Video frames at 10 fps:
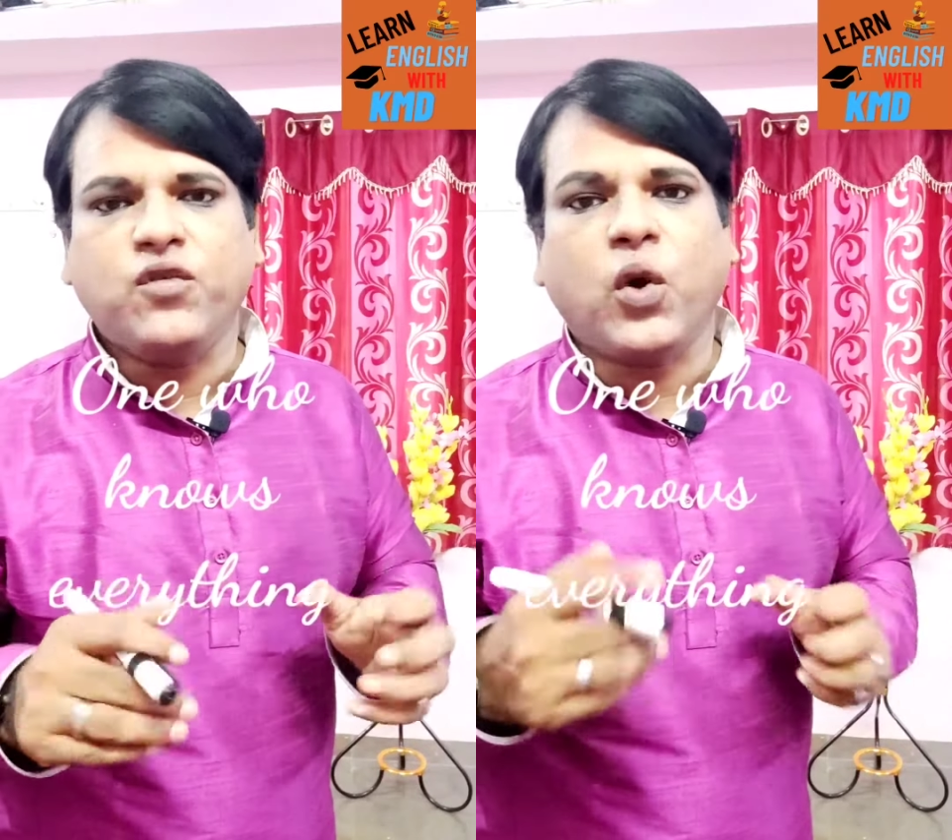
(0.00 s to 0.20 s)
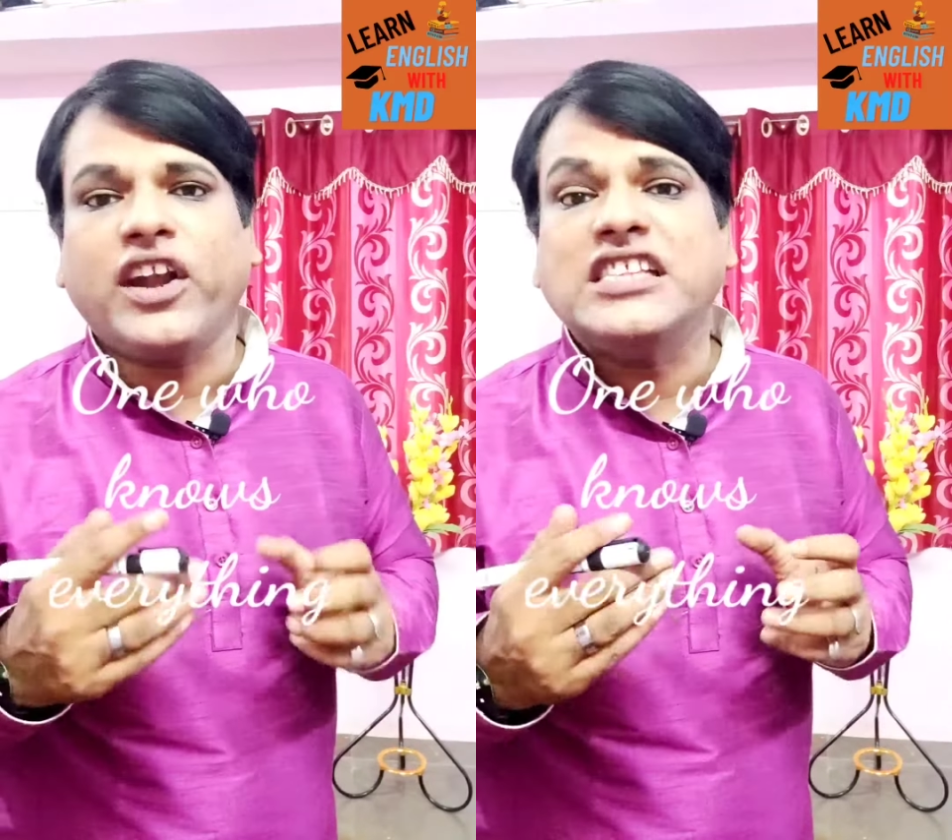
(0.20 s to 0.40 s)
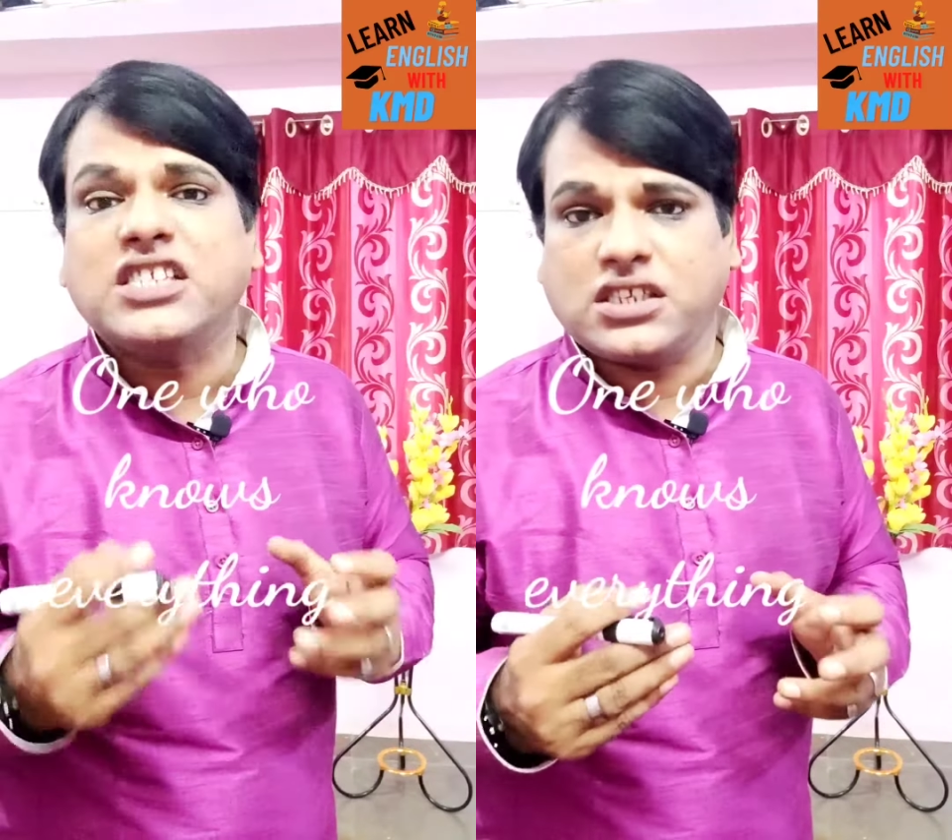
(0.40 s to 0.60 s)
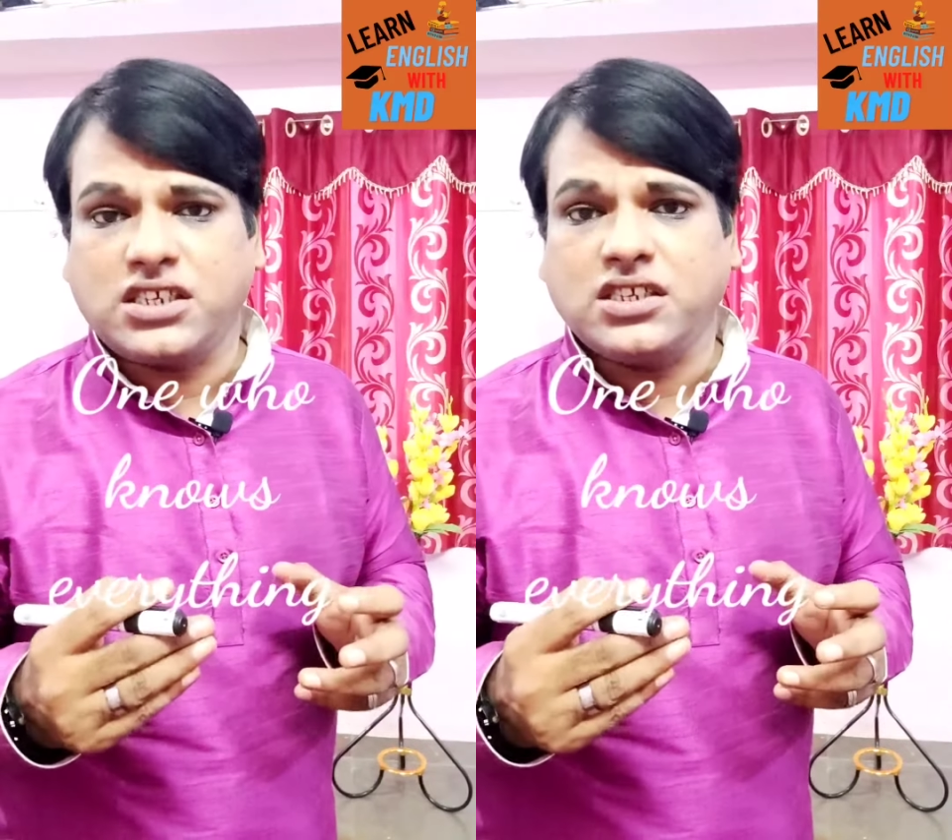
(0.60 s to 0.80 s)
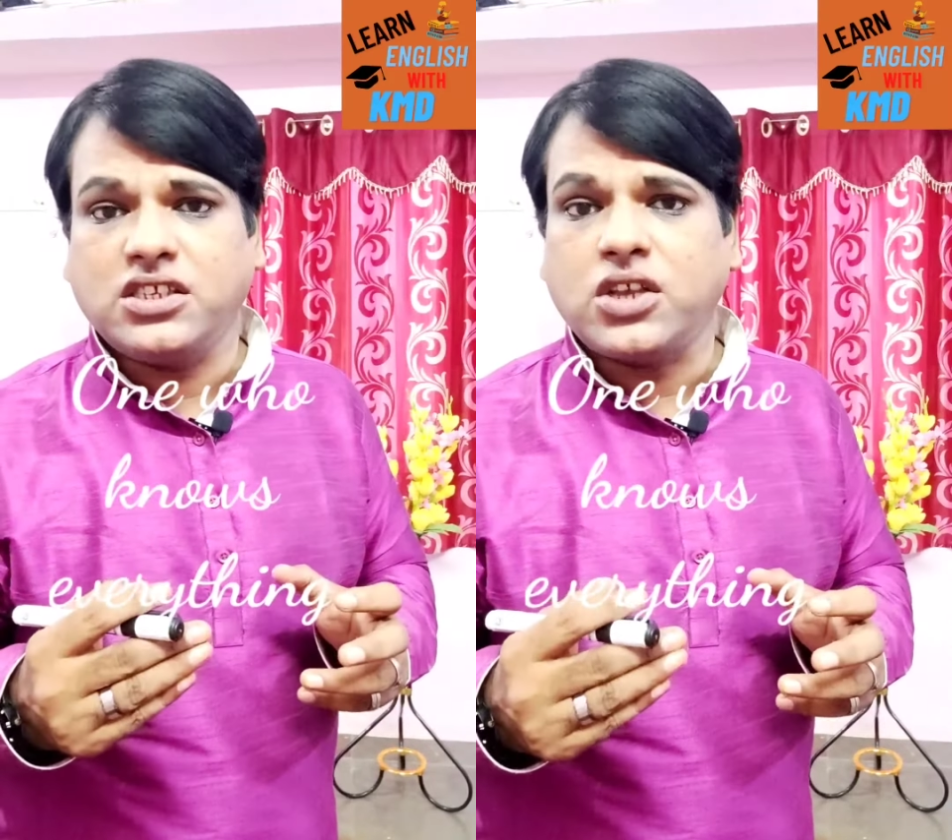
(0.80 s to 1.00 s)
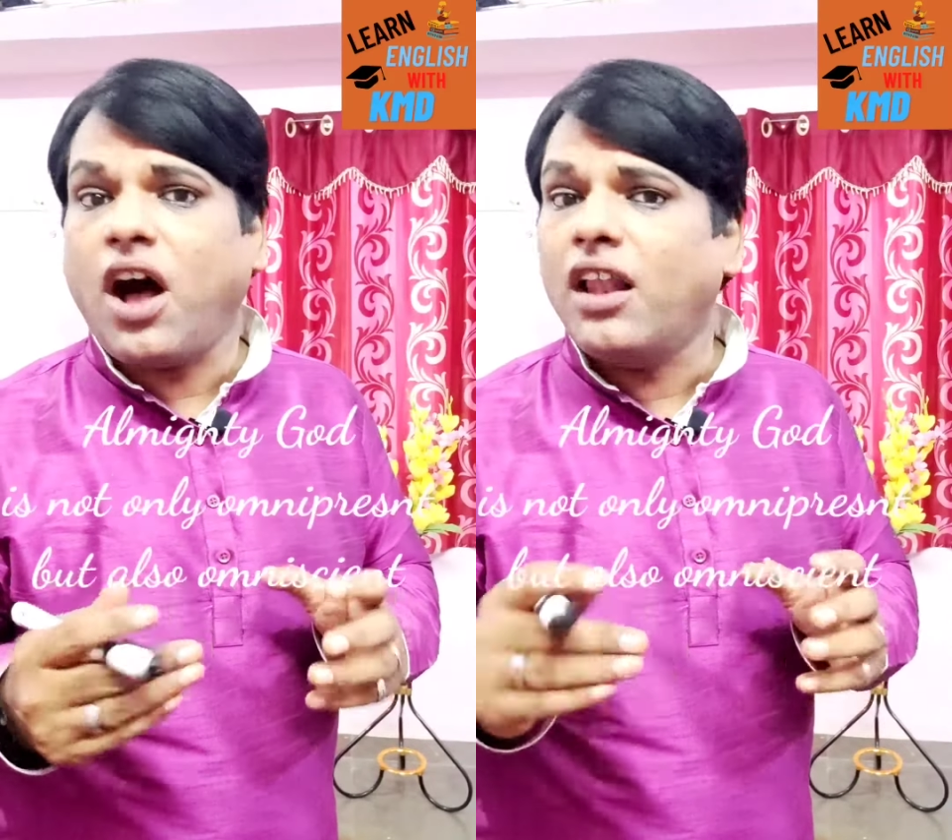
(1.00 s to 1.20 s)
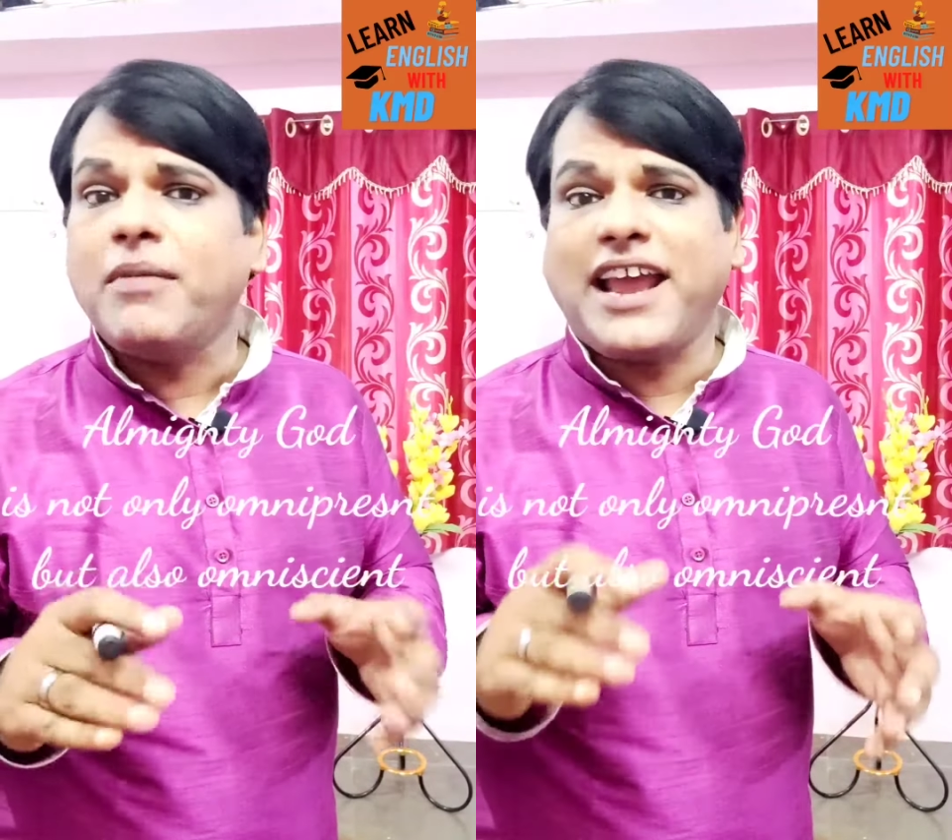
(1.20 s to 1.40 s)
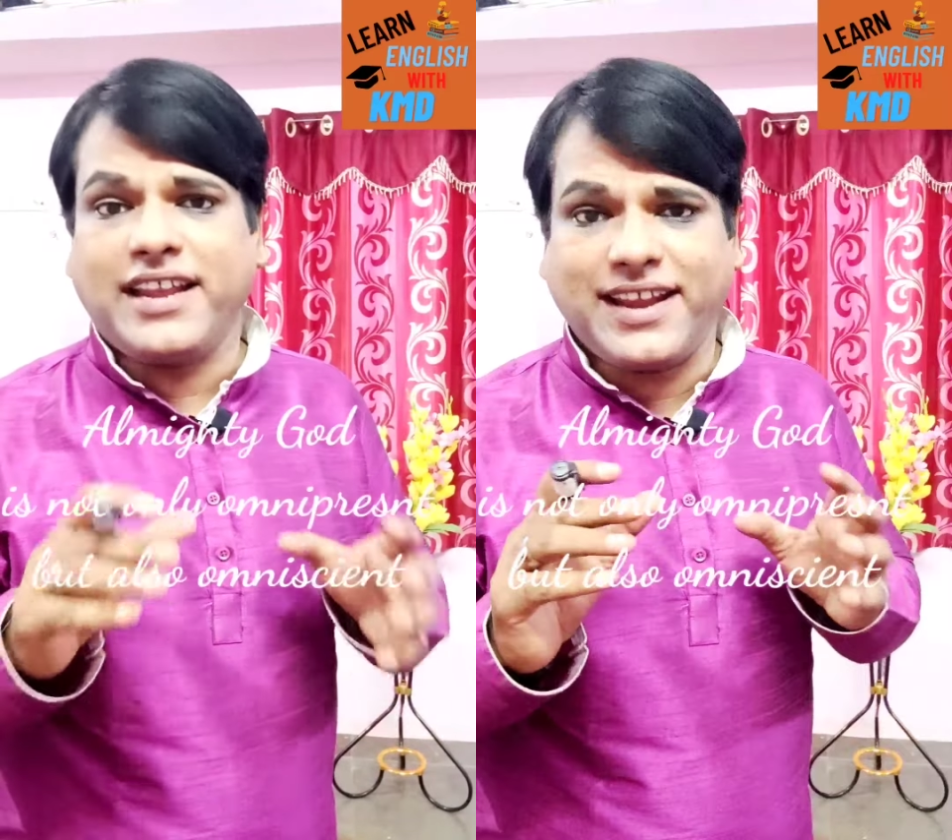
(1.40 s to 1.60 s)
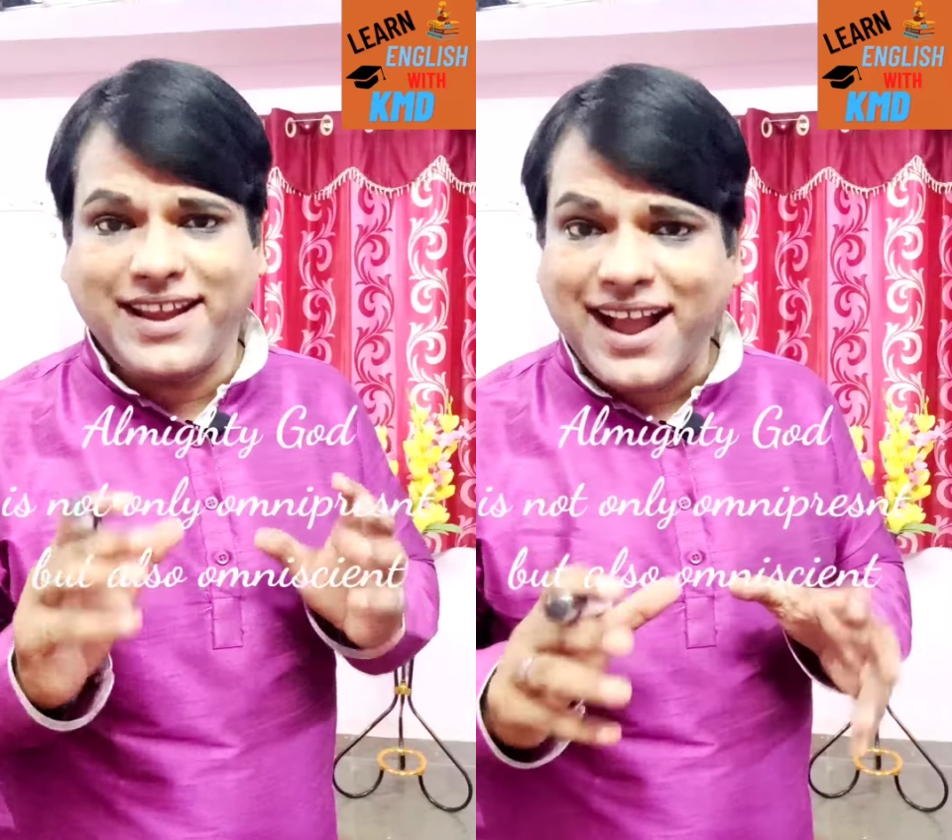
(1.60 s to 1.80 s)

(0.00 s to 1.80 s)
For instance, Almighty